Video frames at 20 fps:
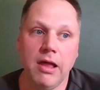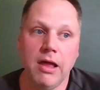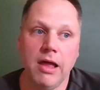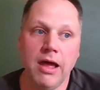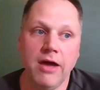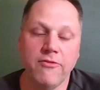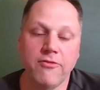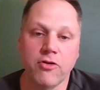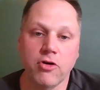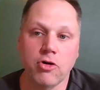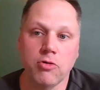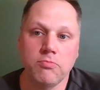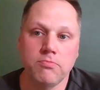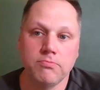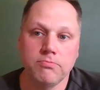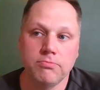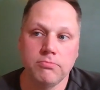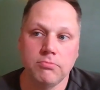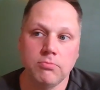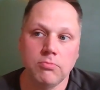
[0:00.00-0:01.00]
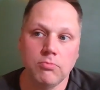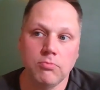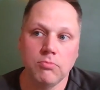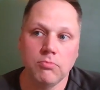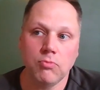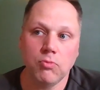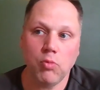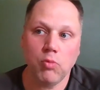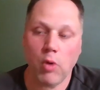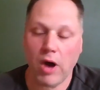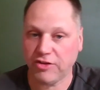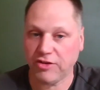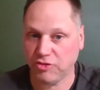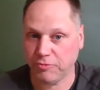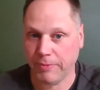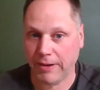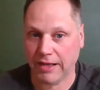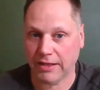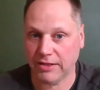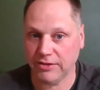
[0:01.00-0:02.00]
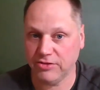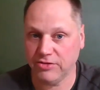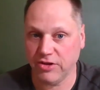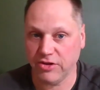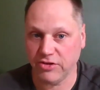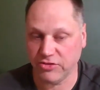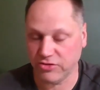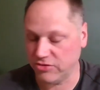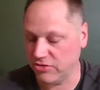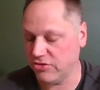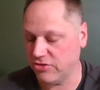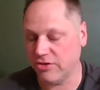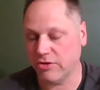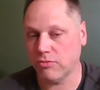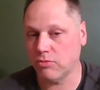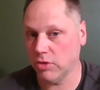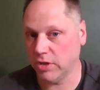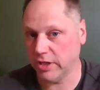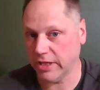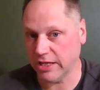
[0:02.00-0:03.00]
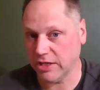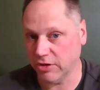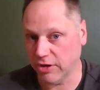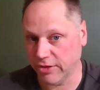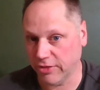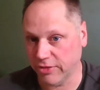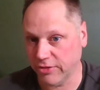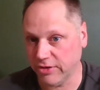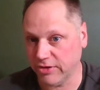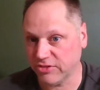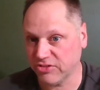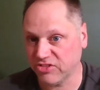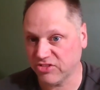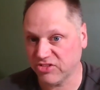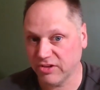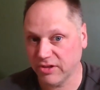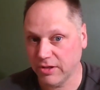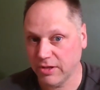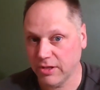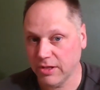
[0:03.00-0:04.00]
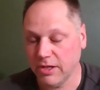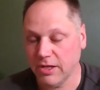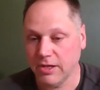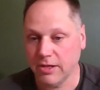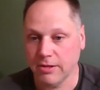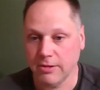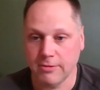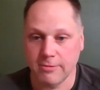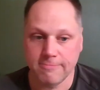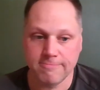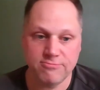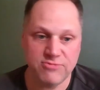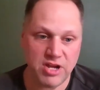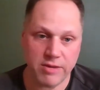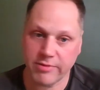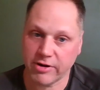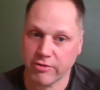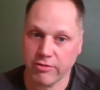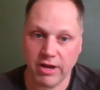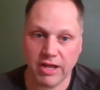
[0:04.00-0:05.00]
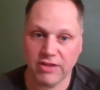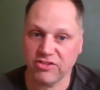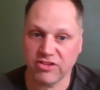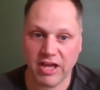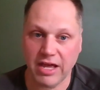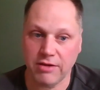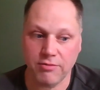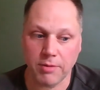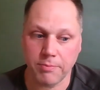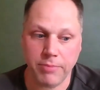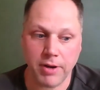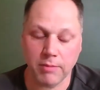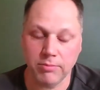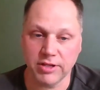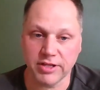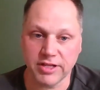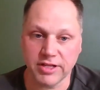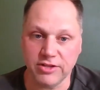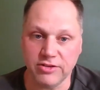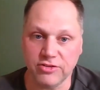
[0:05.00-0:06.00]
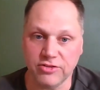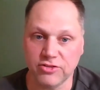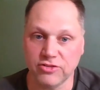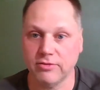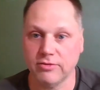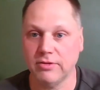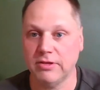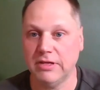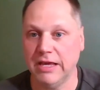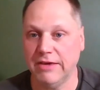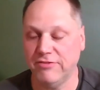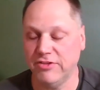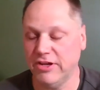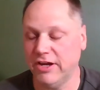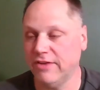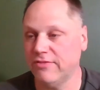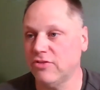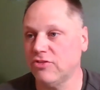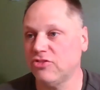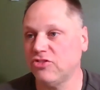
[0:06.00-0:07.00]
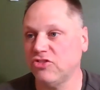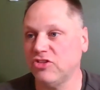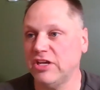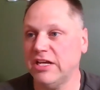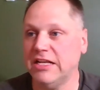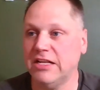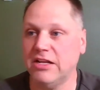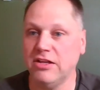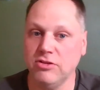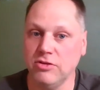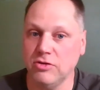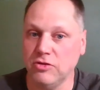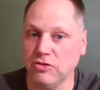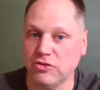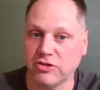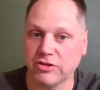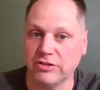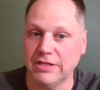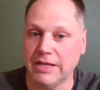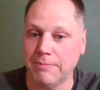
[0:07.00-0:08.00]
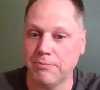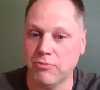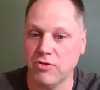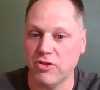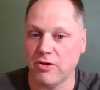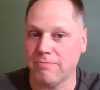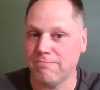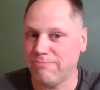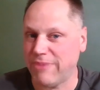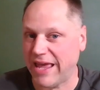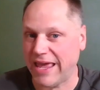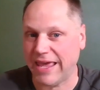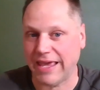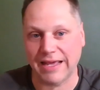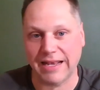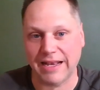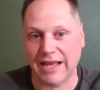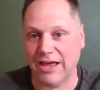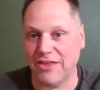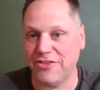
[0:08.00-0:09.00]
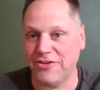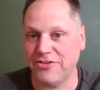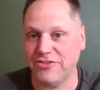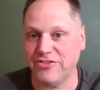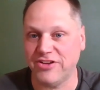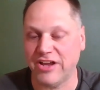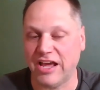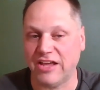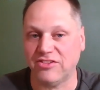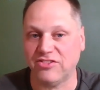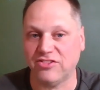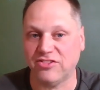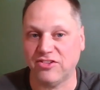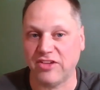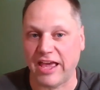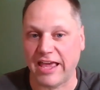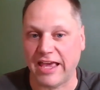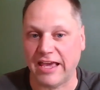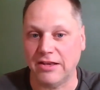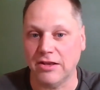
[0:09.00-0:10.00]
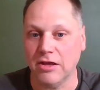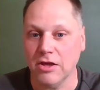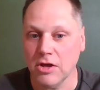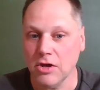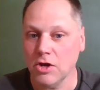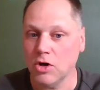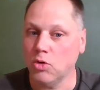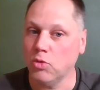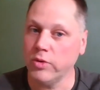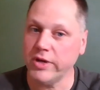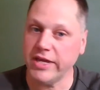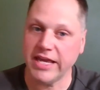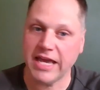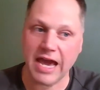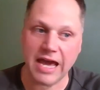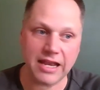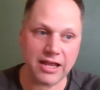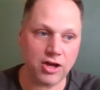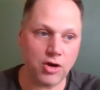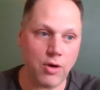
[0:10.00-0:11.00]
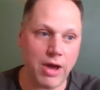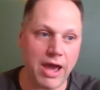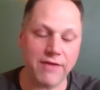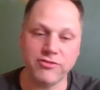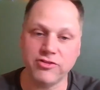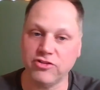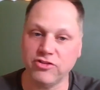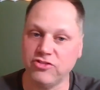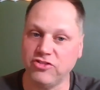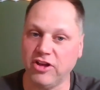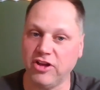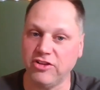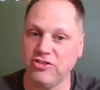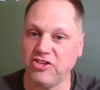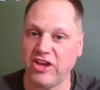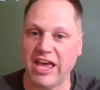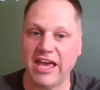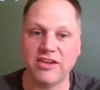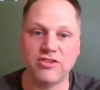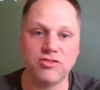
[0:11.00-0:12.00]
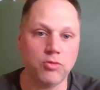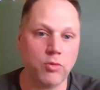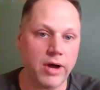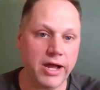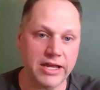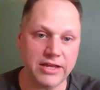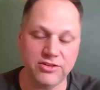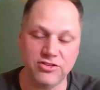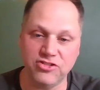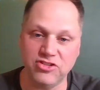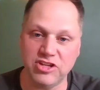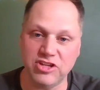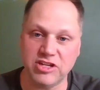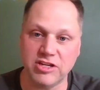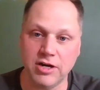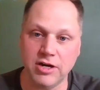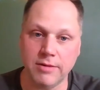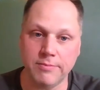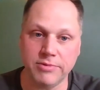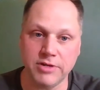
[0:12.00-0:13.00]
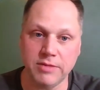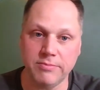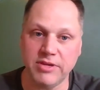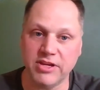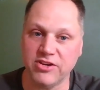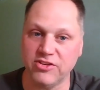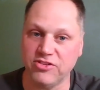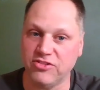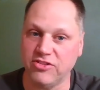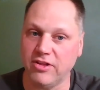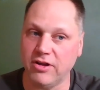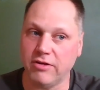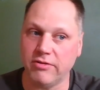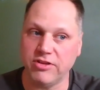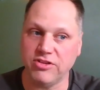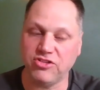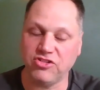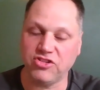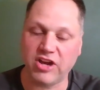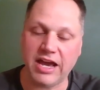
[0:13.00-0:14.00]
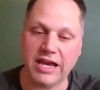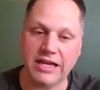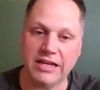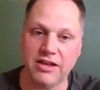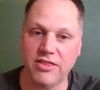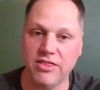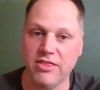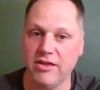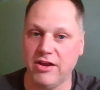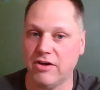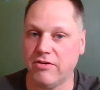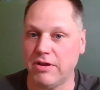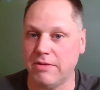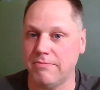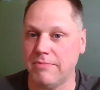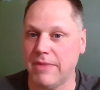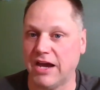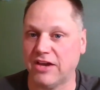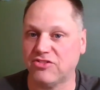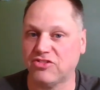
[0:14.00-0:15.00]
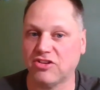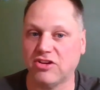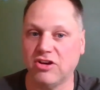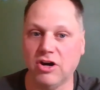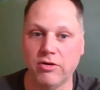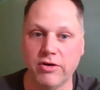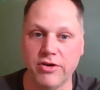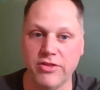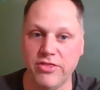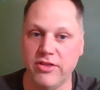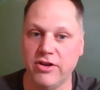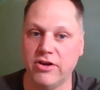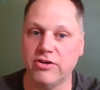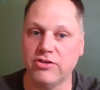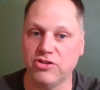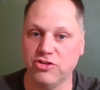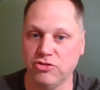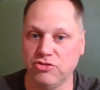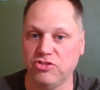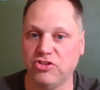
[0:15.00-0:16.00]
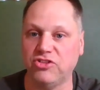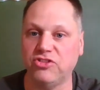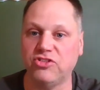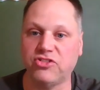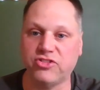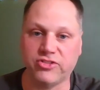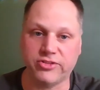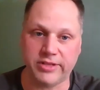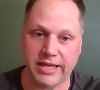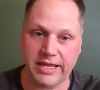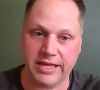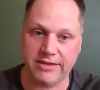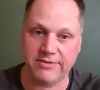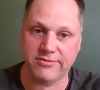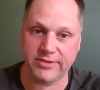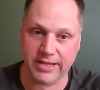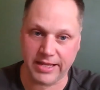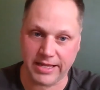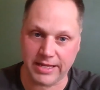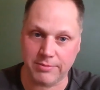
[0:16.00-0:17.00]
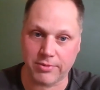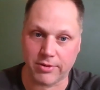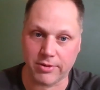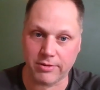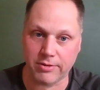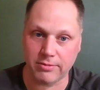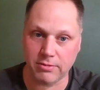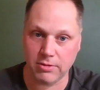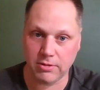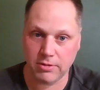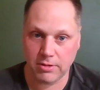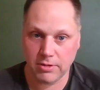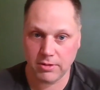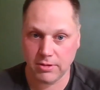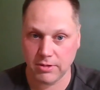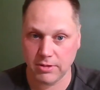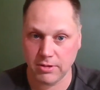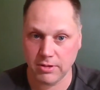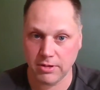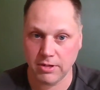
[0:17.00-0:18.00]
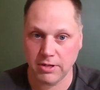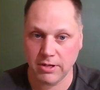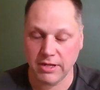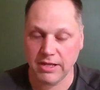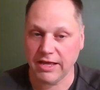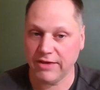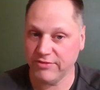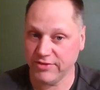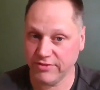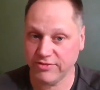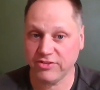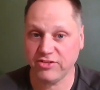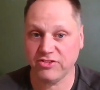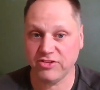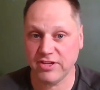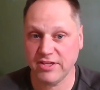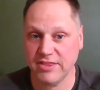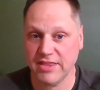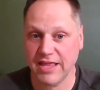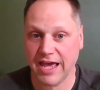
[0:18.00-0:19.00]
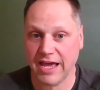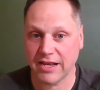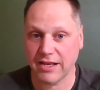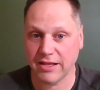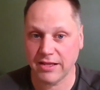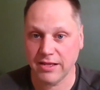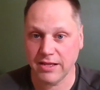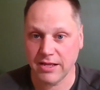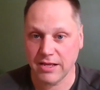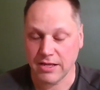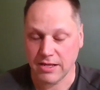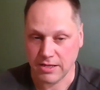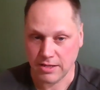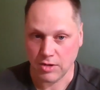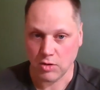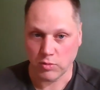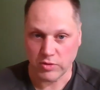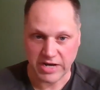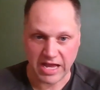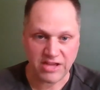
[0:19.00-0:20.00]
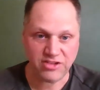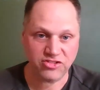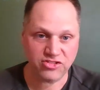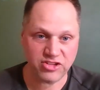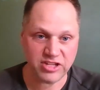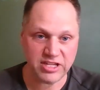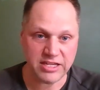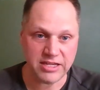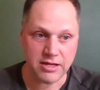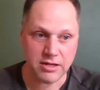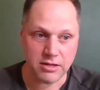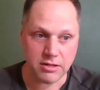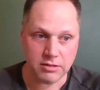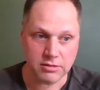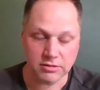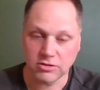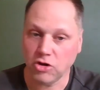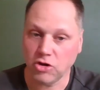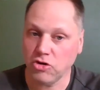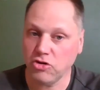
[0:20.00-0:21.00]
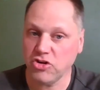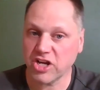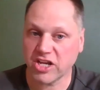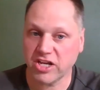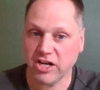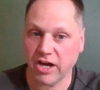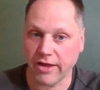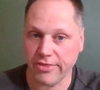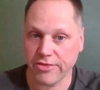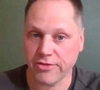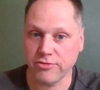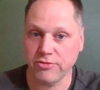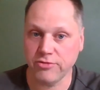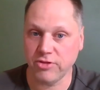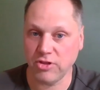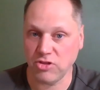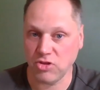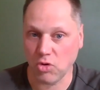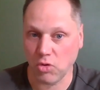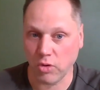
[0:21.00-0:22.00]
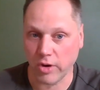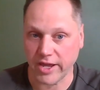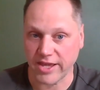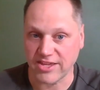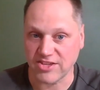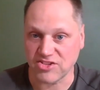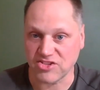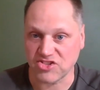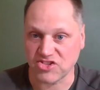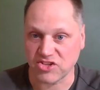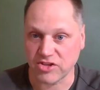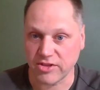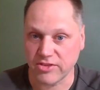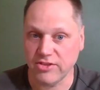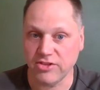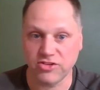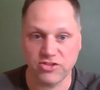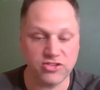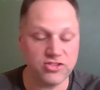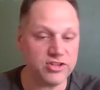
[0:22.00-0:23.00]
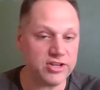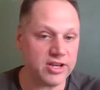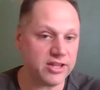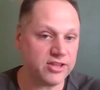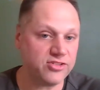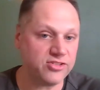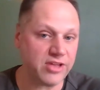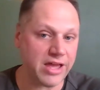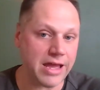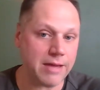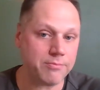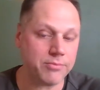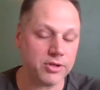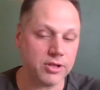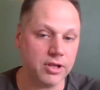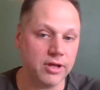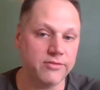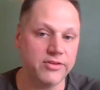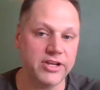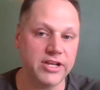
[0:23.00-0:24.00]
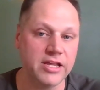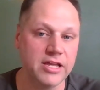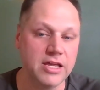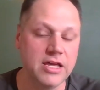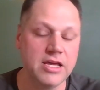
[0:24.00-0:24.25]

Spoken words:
ever watch politicians? They're really good at this. Democrats and Republicans. Have you ever seen a news clip where they're banging on their desks saying, we got to go after such X, Y, and Z company because they're in China, they're in Mexico, and they're using slave labor? Have you ever seen that? When I see learn to cut through the noise, this is an example of it.